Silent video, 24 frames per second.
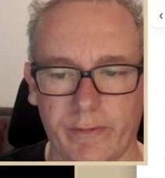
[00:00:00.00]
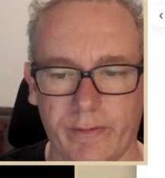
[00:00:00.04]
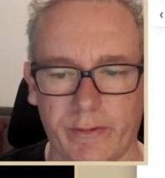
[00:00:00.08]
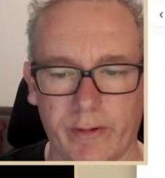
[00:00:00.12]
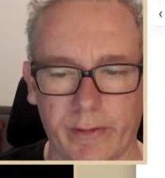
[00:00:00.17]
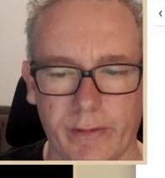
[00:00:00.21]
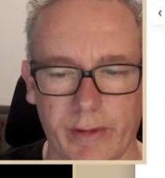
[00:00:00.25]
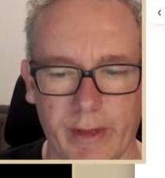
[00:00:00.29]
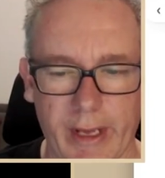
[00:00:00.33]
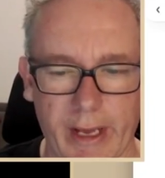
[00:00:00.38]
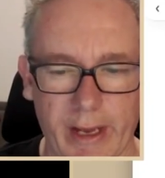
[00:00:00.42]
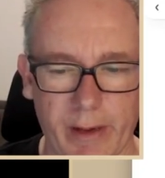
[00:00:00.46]

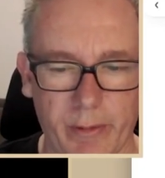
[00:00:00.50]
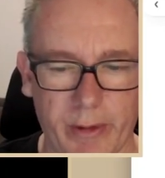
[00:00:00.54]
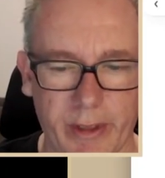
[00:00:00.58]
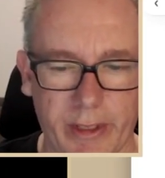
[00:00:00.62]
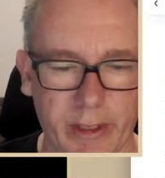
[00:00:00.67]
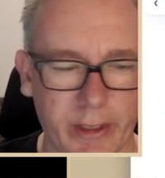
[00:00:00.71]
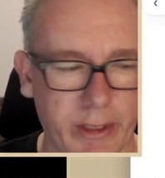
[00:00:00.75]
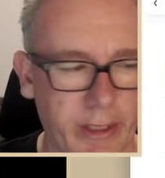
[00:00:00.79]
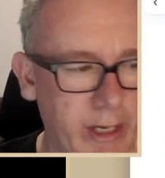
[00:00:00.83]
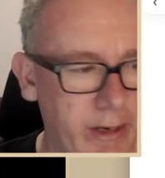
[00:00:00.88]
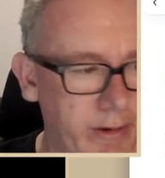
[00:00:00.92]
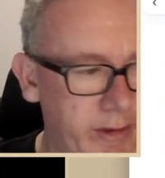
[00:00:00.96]
from there we
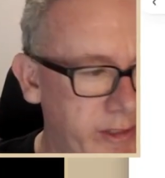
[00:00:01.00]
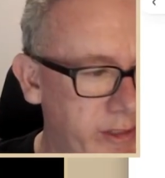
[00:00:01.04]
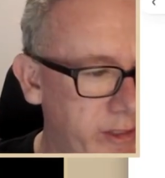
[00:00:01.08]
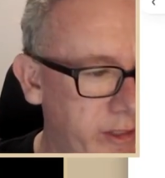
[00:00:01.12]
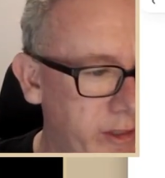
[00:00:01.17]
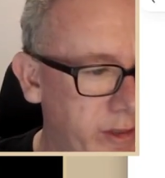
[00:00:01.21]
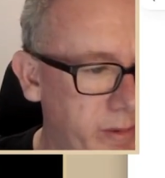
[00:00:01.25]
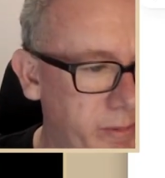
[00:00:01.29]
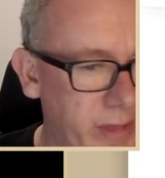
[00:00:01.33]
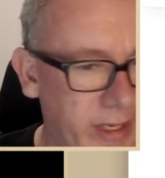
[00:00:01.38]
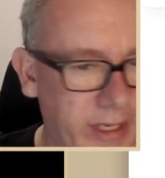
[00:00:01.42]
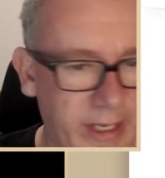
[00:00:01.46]
could go into
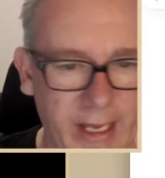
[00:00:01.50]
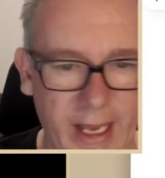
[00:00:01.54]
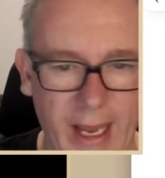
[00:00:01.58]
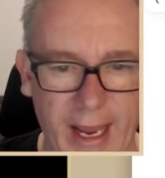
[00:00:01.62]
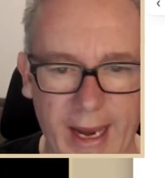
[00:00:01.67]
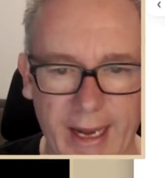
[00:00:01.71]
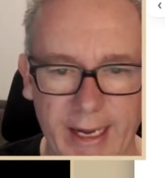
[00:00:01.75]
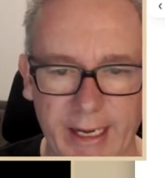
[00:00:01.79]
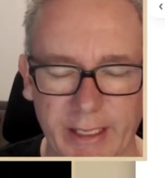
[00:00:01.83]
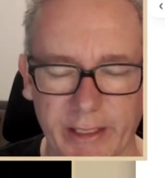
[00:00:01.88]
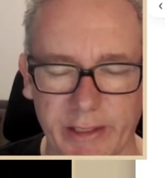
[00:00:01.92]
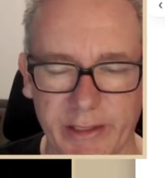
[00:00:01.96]
the
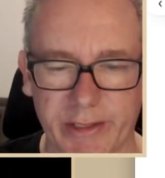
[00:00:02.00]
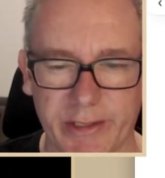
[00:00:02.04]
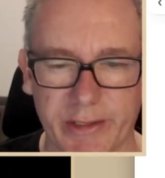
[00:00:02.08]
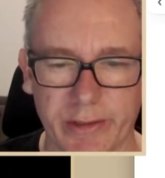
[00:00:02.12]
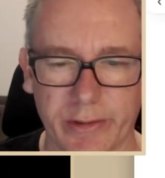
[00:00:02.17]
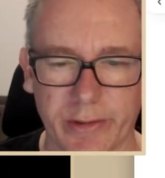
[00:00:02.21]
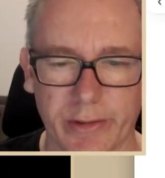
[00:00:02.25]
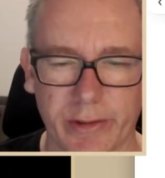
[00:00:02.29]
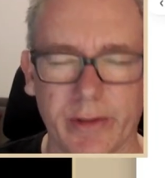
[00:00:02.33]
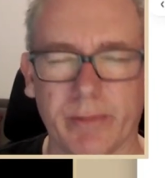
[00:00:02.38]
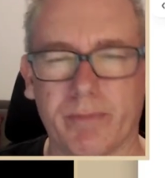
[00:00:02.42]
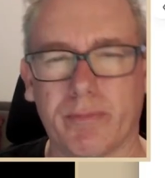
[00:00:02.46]
mechanics
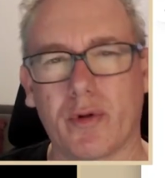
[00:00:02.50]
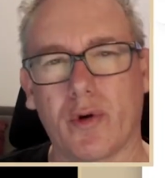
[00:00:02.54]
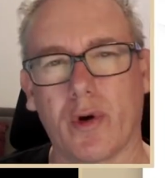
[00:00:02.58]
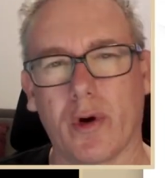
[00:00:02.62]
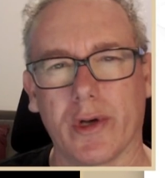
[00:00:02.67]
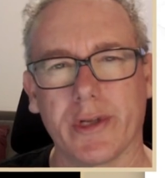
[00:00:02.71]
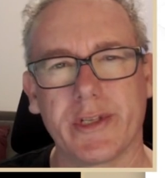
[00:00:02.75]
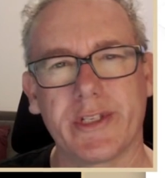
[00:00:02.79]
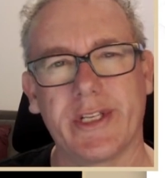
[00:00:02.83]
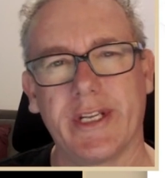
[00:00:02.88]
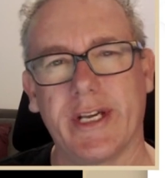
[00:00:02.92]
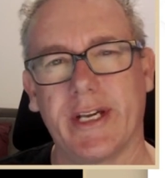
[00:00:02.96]
or the
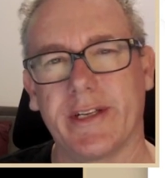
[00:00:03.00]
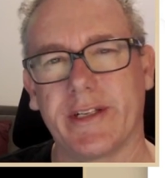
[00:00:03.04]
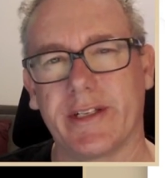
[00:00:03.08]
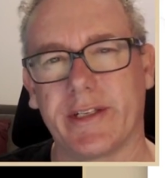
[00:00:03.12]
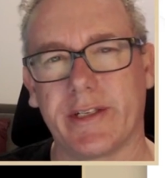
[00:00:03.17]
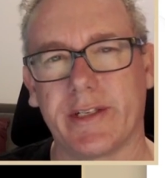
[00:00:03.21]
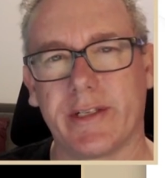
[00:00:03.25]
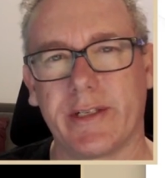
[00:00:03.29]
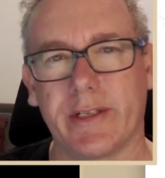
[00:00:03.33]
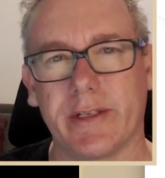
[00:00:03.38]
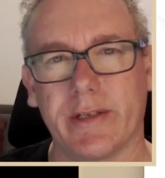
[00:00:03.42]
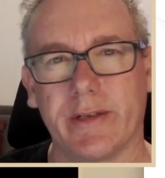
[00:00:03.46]

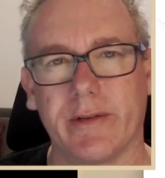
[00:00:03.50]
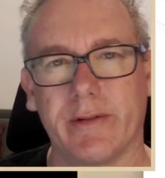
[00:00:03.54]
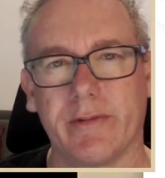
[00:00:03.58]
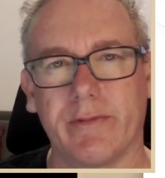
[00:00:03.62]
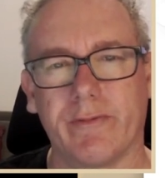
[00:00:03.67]
process